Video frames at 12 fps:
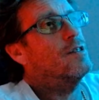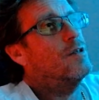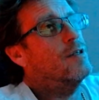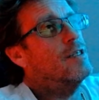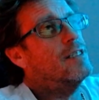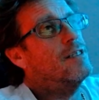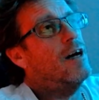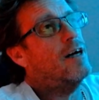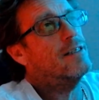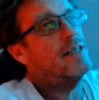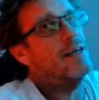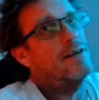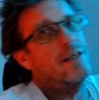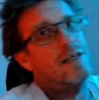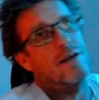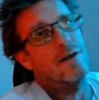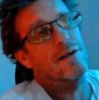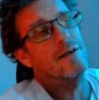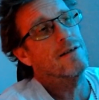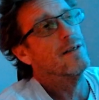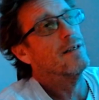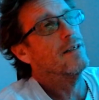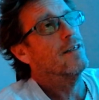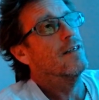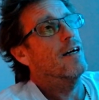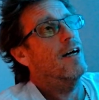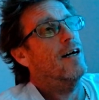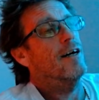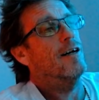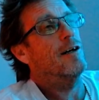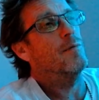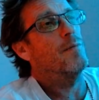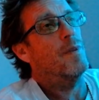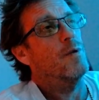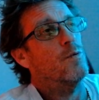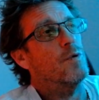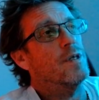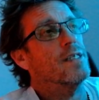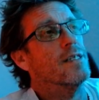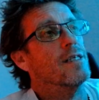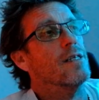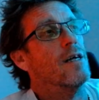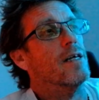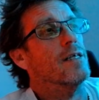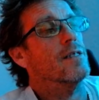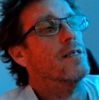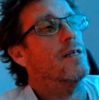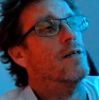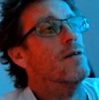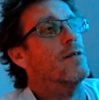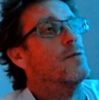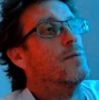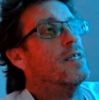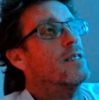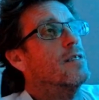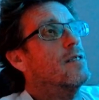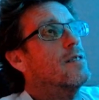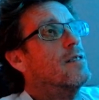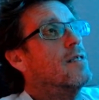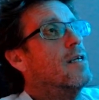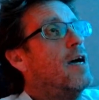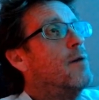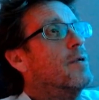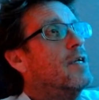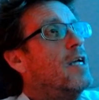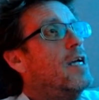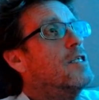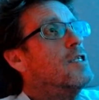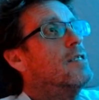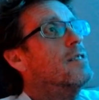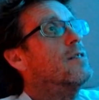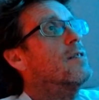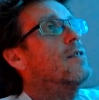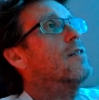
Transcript: So this dock down here, the reason this dock is here is because these are the applications